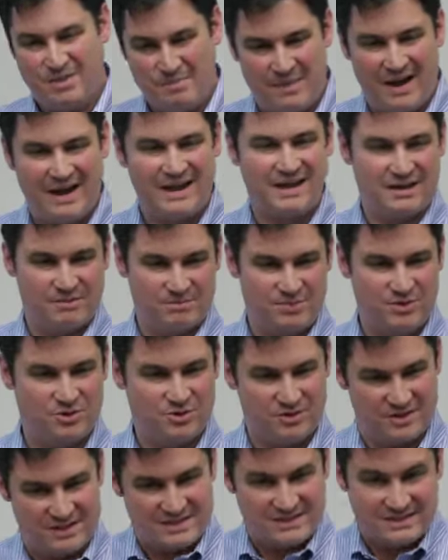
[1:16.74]
a my
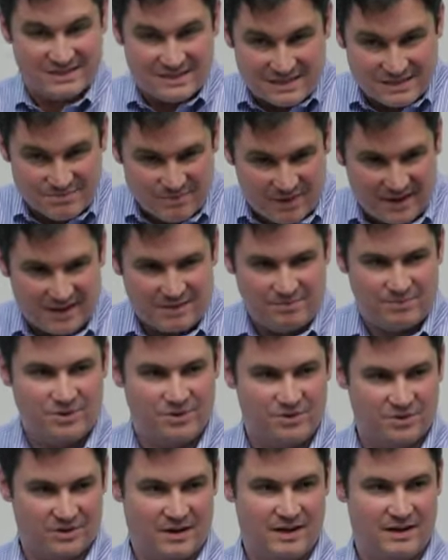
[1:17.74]
computer, this is my
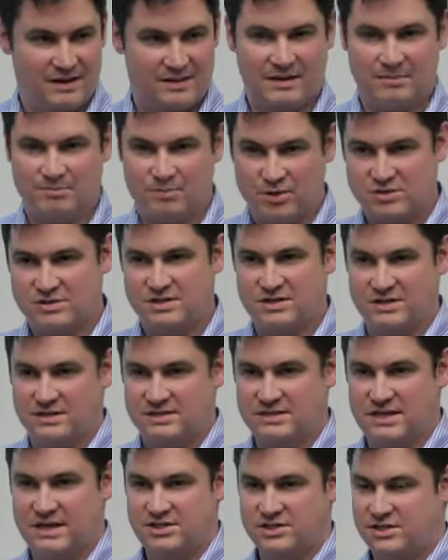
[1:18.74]
computer kind of thing,
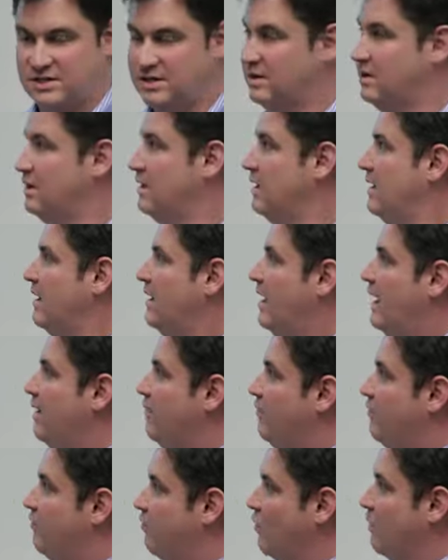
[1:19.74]
personalization
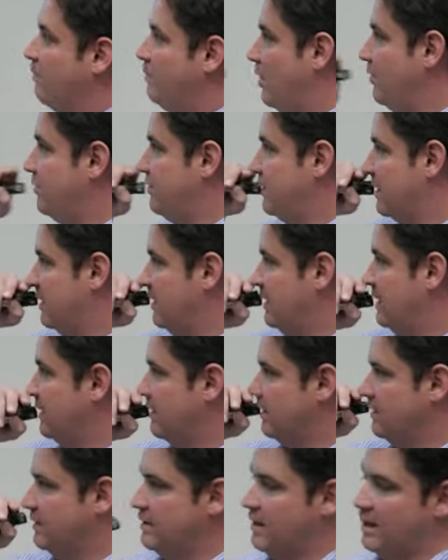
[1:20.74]
for both the
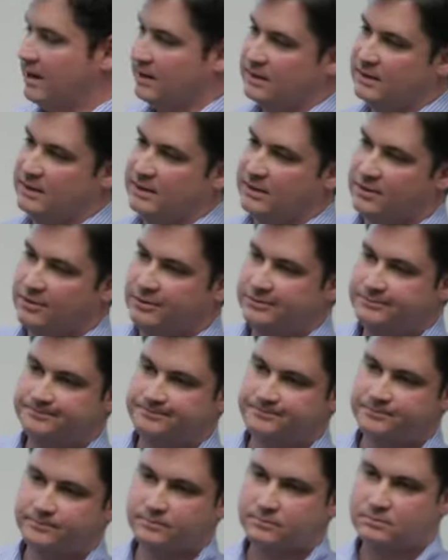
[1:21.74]
clinical and non-clinical,
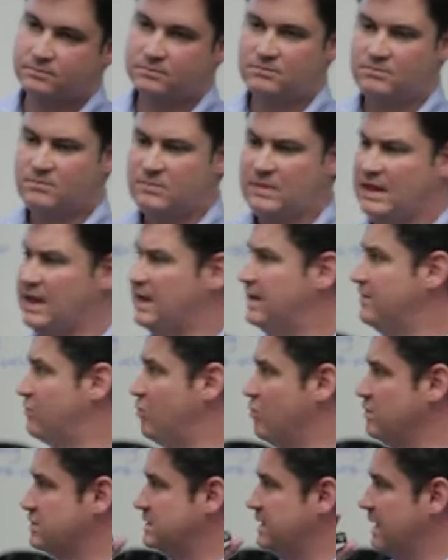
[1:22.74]
and of
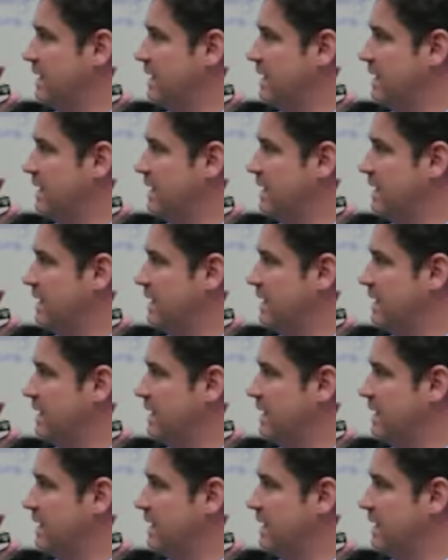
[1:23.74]
course